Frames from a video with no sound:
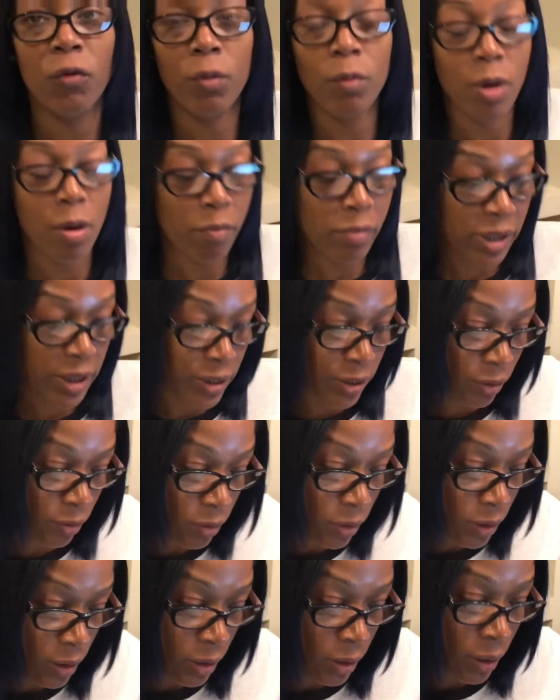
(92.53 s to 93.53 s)
from our
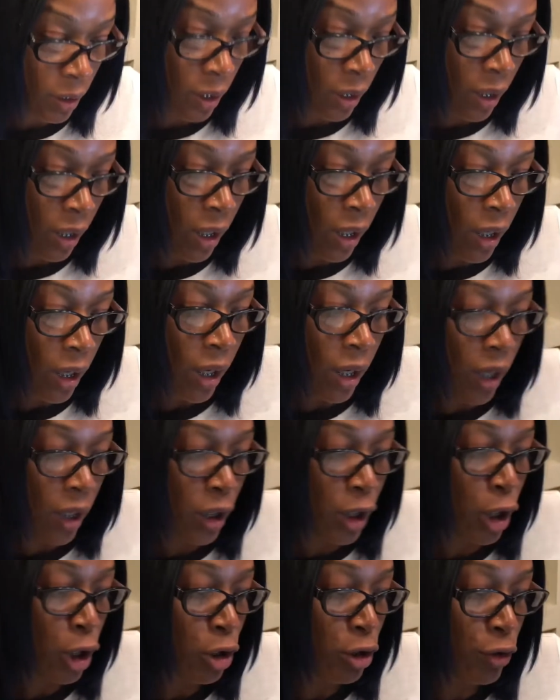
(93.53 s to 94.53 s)
muscles.
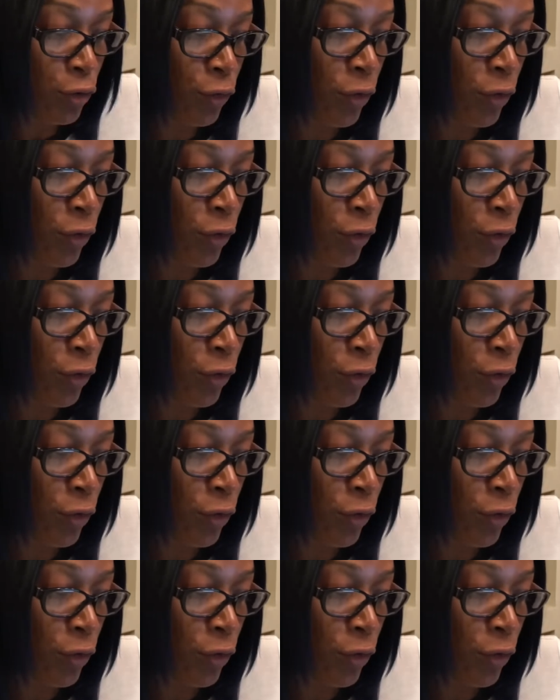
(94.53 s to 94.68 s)
It goes